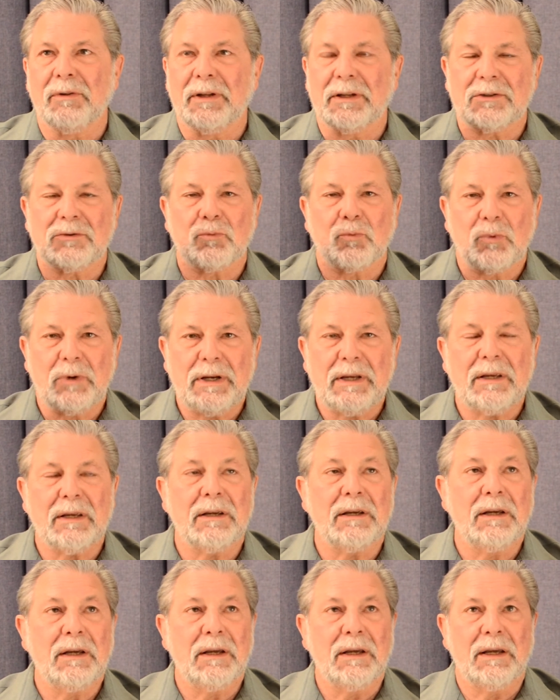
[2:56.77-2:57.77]
that's
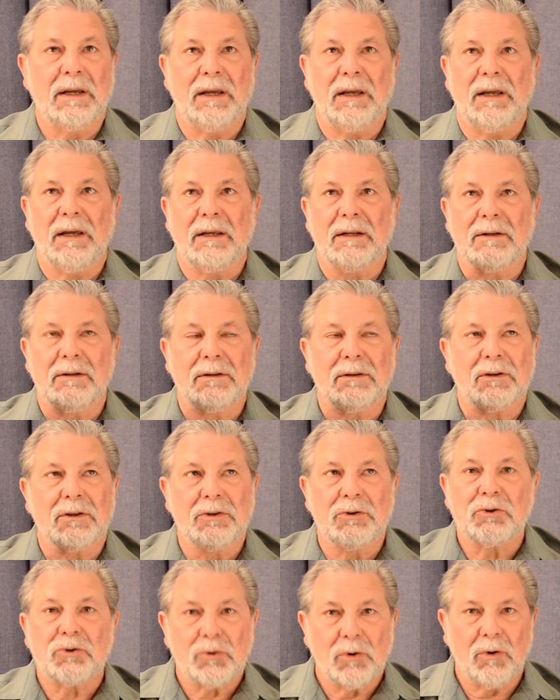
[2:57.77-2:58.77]
weak and
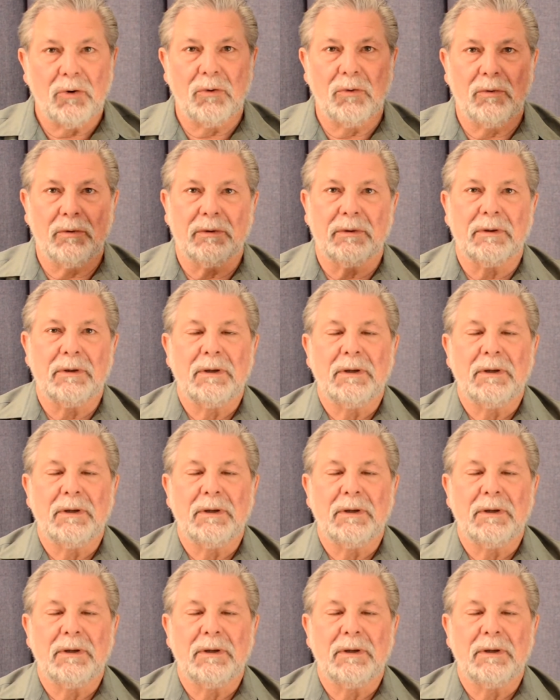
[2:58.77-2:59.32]
controlled.